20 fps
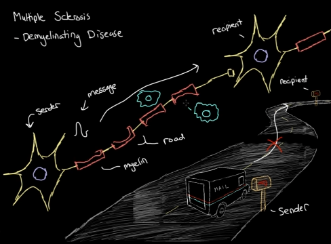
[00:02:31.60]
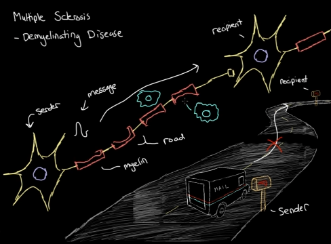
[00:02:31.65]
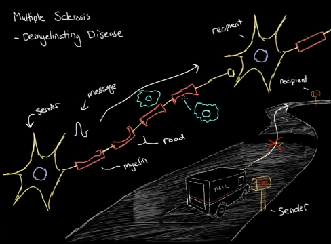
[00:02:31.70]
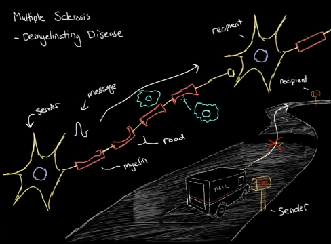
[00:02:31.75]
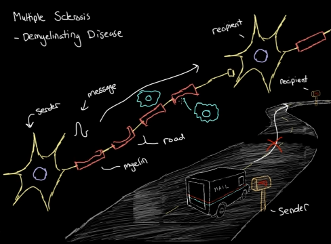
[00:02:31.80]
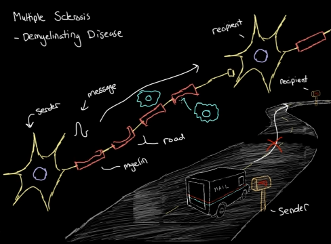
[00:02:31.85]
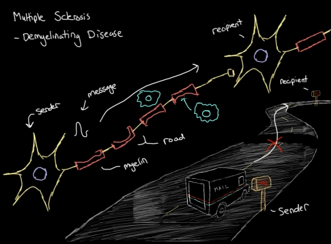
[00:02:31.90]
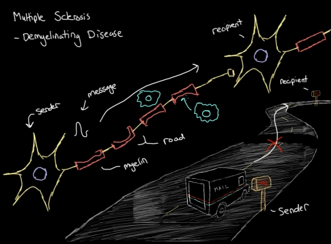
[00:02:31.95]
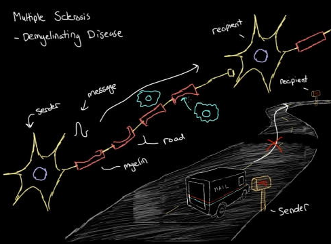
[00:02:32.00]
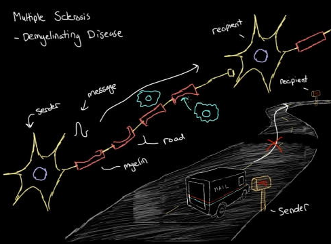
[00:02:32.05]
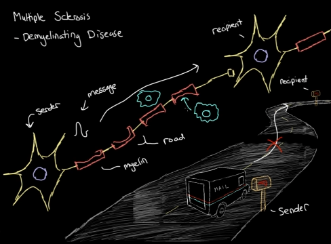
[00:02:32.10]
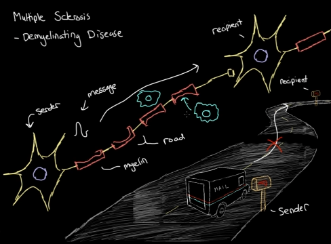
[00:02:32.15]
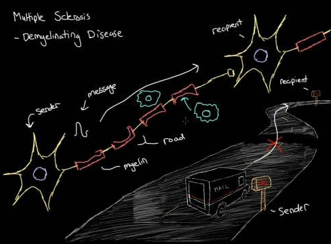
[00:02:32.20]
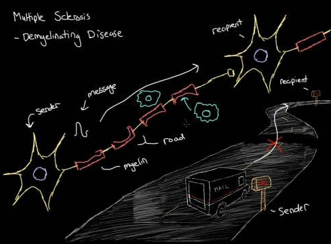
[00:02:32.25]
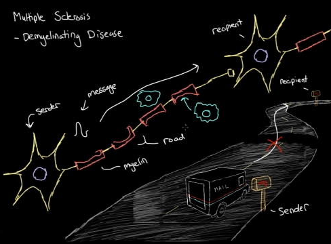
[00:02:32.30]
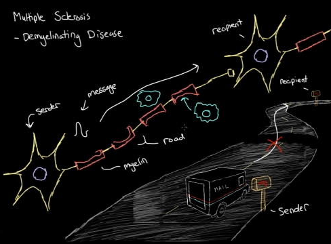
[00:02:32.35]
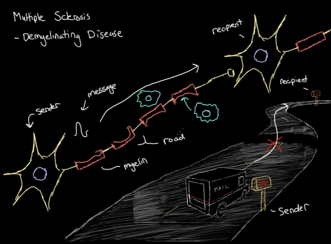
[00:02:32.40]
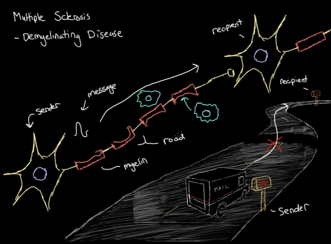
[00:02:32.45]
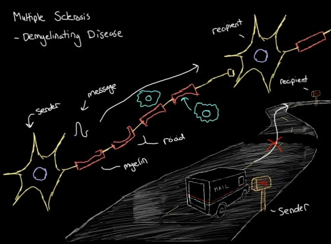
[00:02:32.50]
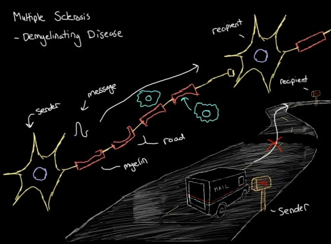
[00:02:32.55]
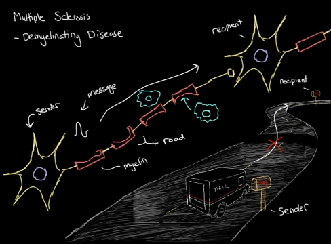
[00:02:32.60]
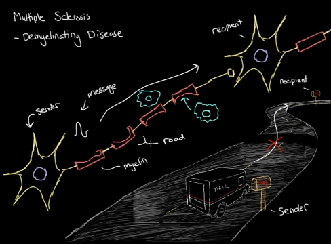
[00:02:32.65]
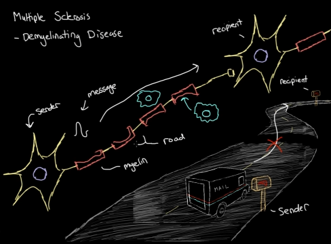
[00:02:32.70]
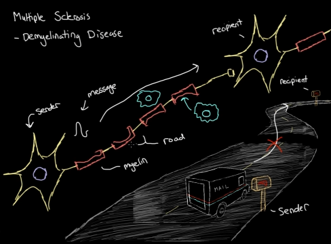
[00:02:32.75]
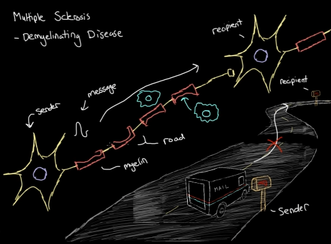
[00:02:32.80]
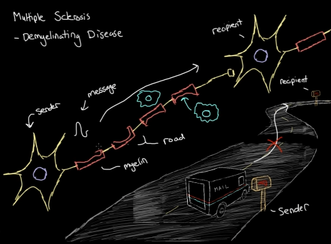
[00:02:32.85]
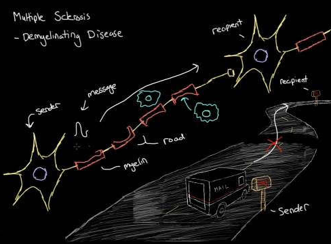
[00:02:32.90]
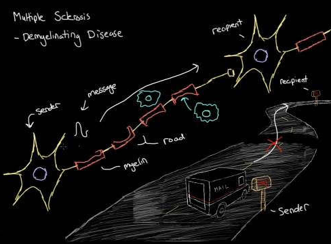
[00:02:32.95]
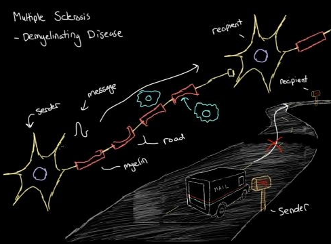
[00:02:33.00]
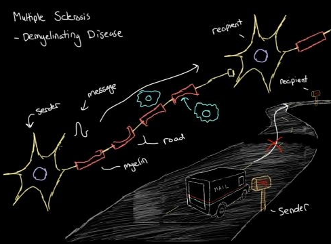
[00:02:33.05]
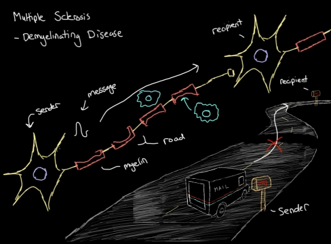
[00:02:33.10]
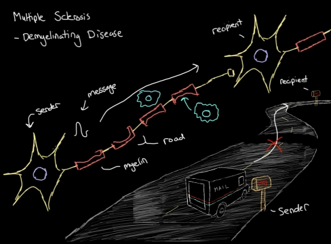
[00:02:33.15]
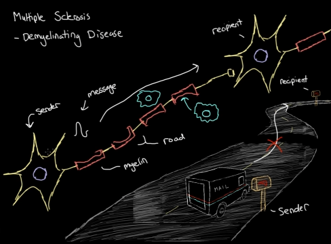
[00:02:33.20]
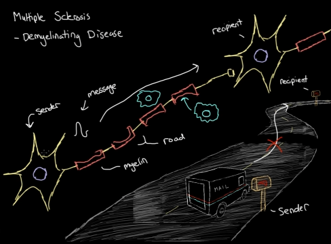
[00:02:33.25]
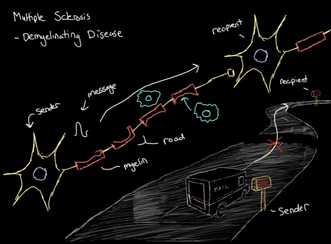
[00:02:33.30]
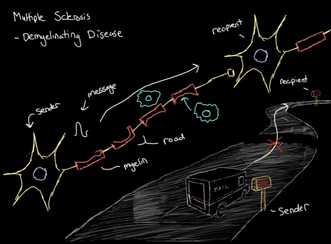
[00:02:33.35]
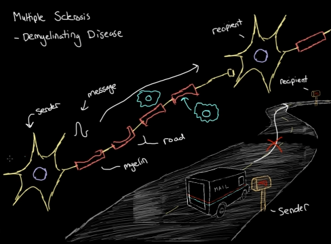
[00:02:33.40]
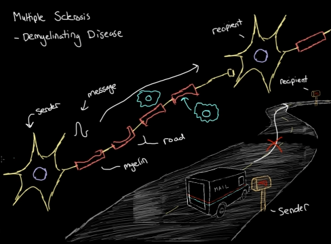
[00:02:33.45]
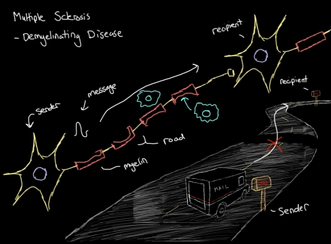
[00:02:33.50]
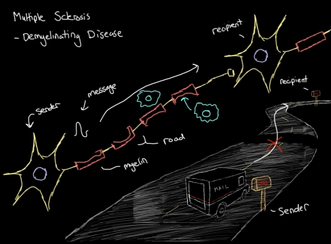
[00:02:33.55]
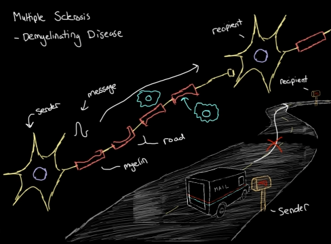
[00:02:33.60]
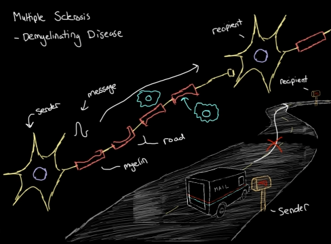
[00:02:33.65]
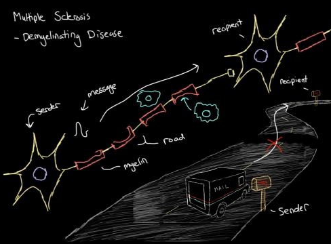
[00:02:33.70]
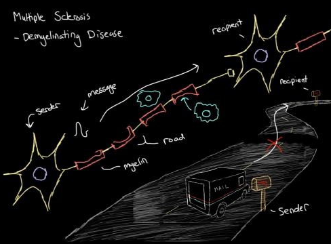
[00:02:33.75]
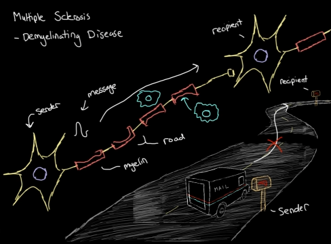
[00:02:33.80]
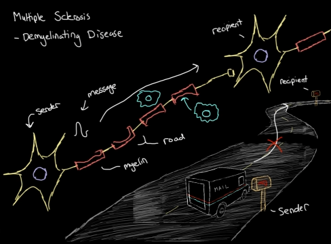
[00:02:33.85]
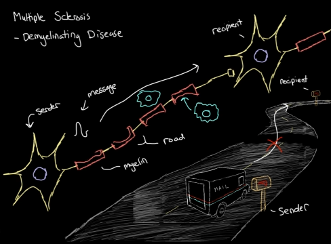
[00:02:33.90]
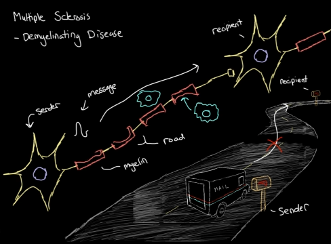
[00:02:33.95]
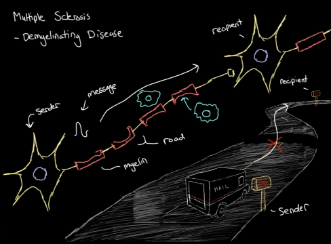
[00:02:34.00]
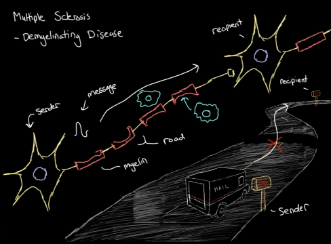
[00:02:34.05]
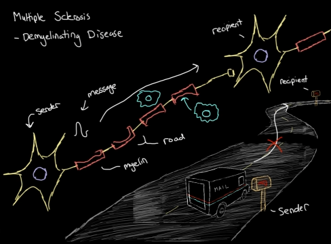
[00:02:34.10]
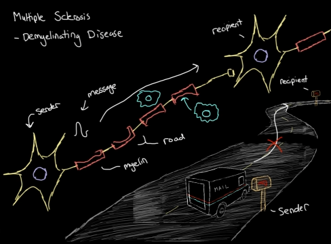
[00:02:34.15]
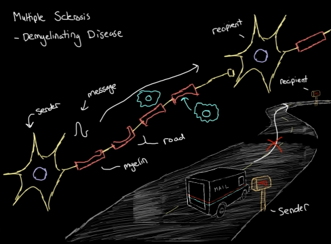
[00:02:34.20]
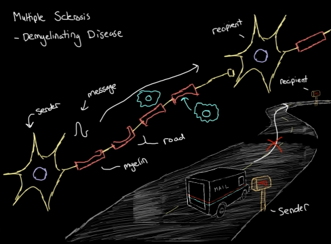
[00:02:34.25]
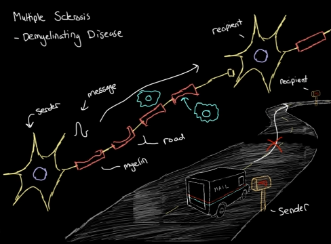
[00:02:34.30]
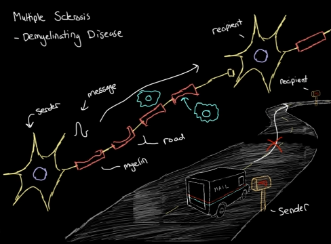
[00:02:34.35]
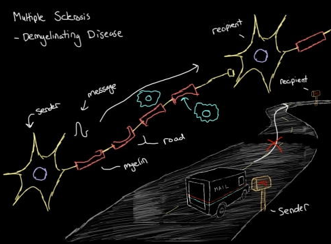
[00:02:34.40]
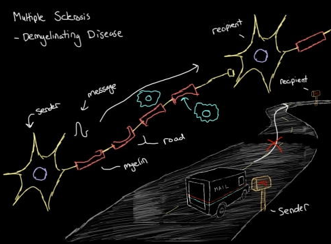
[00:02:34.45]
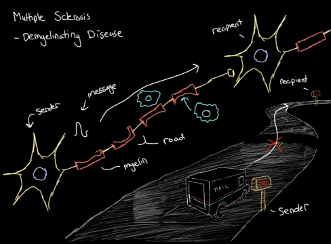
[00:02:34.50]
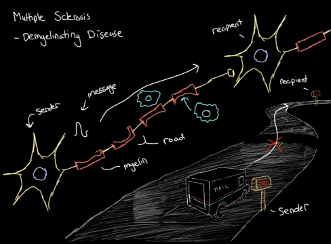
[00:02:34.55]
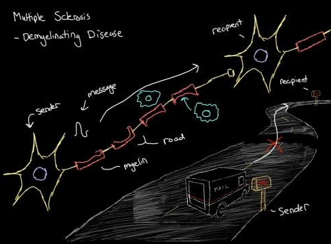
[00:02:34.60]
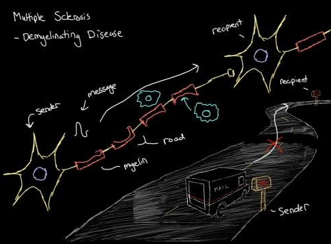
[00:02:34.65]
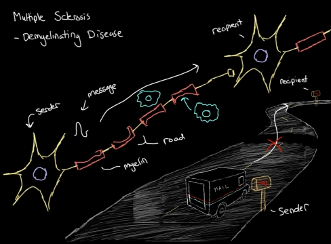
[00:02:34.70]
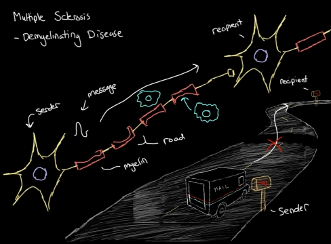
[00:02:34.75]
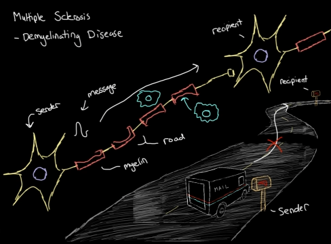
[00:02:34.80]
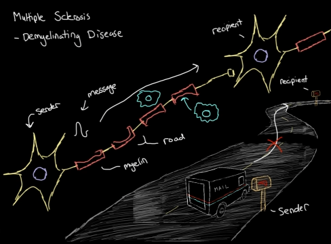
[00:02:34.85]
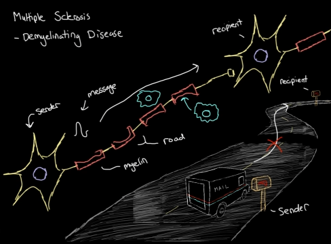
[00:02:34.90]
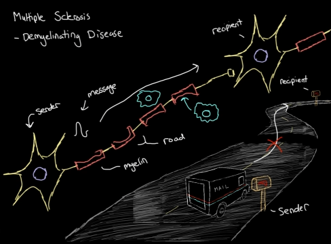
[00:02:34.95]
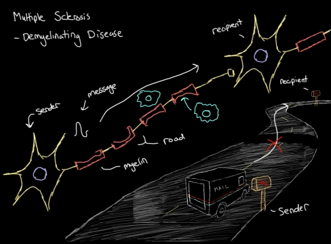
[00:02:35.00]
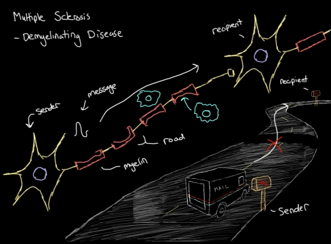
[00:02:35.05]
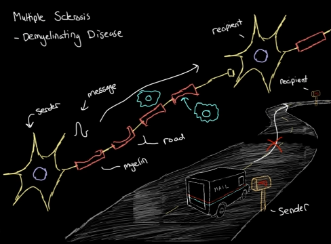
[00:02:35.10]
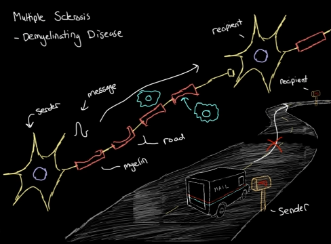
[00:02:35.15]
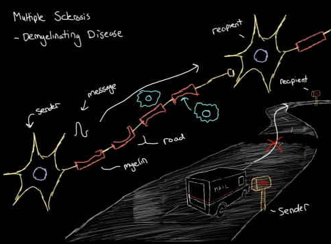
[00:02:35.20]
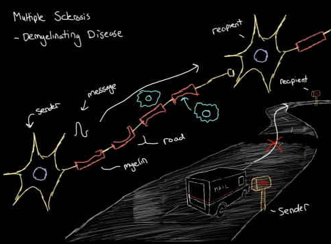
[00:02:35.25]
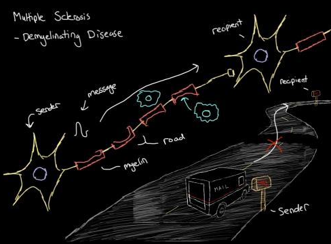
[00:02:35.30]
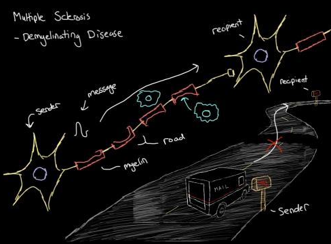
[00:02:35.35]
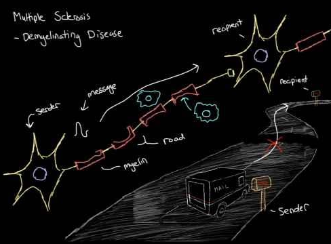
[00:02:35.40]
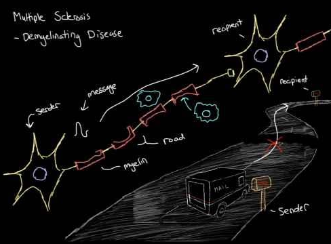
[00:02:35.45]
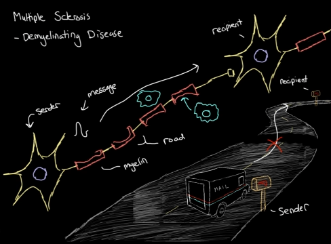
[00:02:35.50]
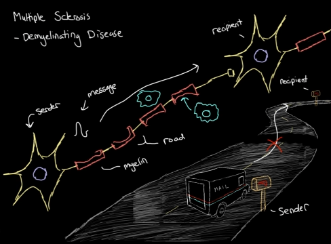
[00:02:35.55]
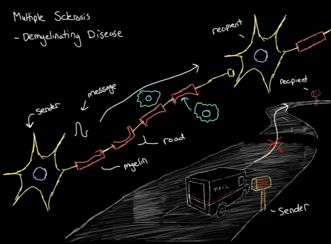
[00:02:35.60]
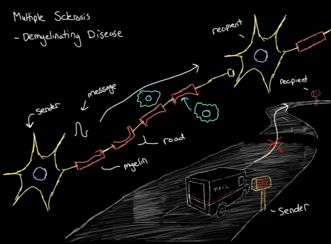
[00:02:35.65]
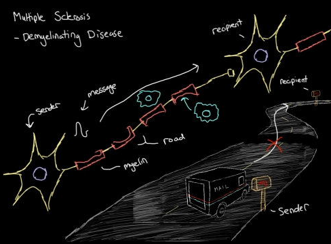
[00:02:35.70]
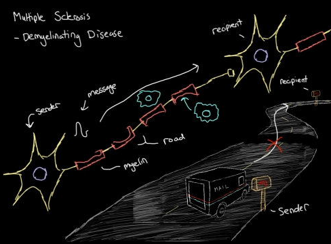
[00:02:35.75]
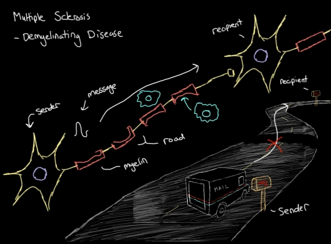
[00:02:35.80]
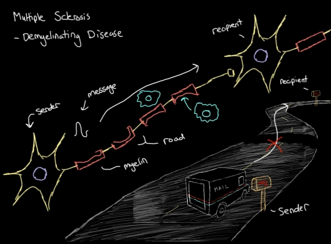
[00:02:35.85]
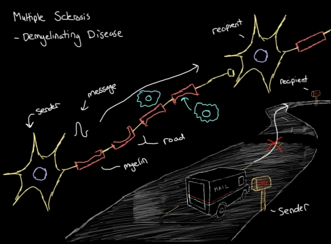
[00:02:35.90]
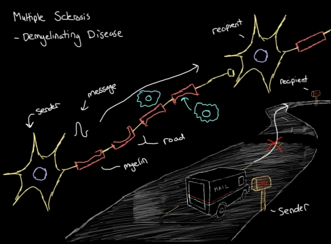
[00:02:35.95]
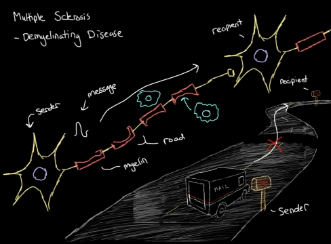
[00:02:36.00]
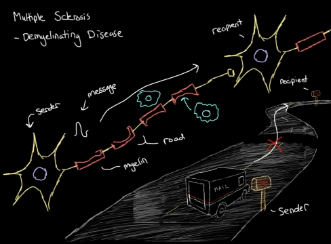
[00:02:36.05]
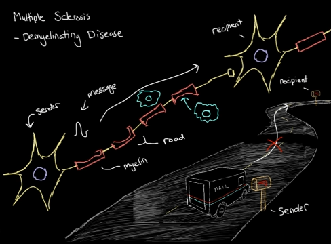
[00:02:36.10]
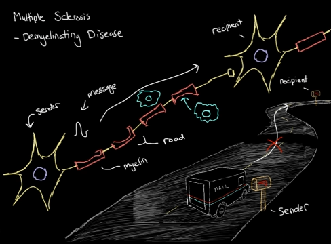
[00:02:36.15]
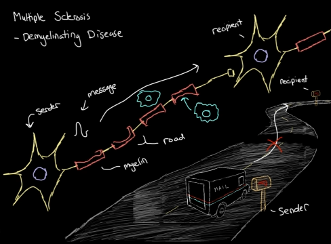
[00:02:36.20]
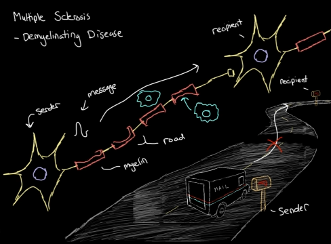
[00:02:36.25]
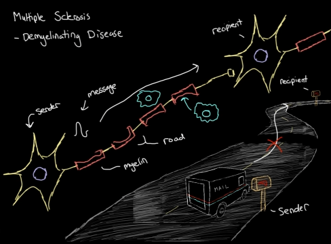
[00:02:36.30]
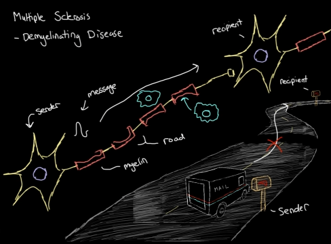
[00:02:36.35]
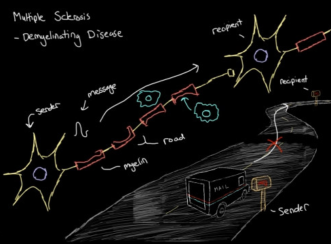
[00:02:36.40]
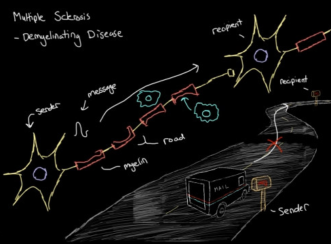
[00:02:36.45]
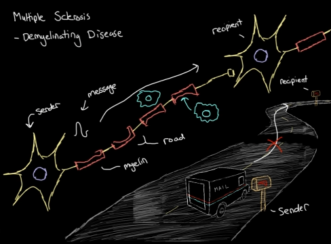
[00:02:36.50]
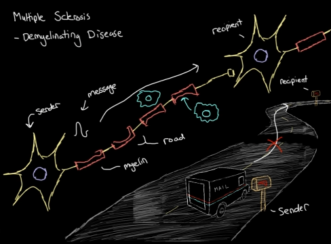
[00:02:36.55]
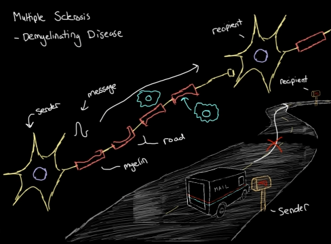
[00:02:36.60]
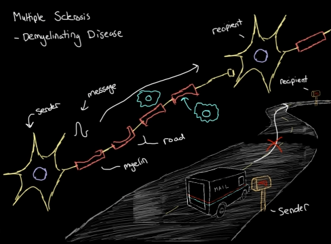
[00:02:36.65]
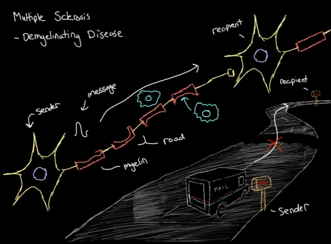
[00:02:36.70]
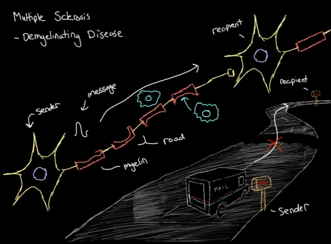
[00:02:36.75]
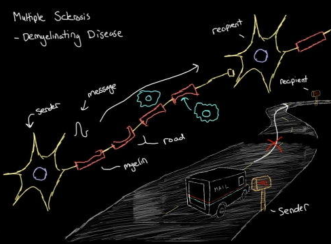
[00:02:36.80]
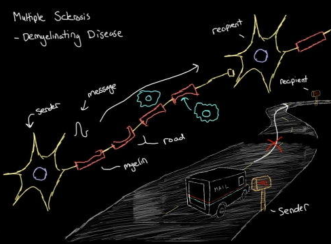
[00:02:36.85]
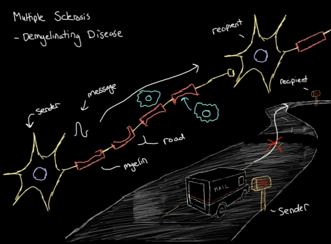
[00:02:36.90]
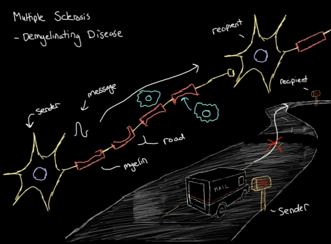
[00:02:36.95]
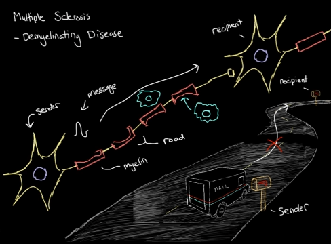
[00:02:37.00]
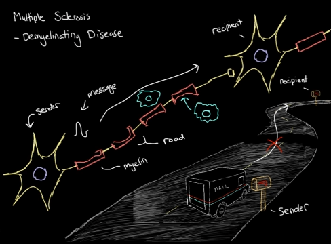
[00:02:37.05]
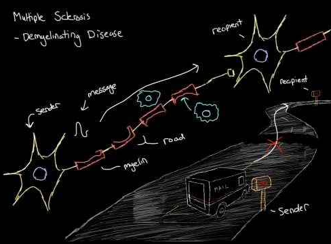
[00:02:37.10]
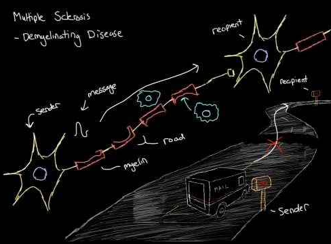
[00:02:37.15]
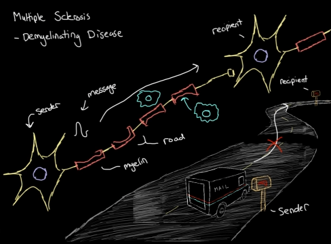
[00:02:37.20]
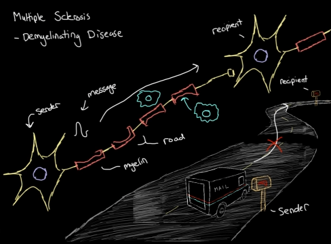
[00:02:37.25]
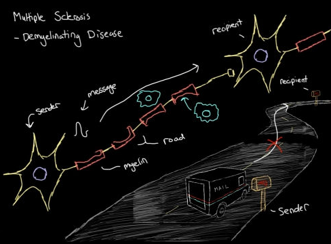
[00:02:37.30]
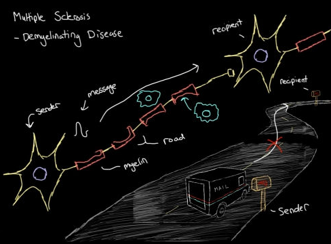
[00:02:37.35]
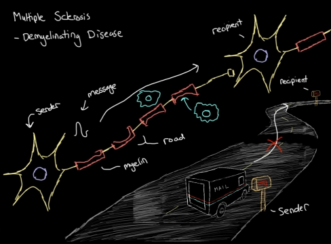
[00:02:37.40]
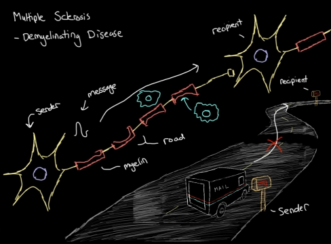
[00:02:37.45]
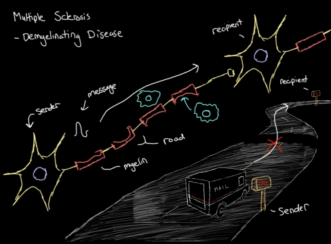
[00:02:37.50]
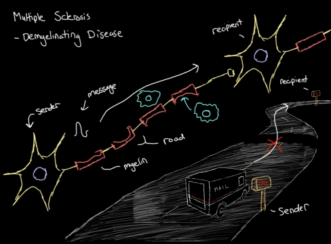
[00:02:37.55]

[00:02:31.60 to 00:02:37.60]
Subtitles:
No face is visible, so there are no lips to read.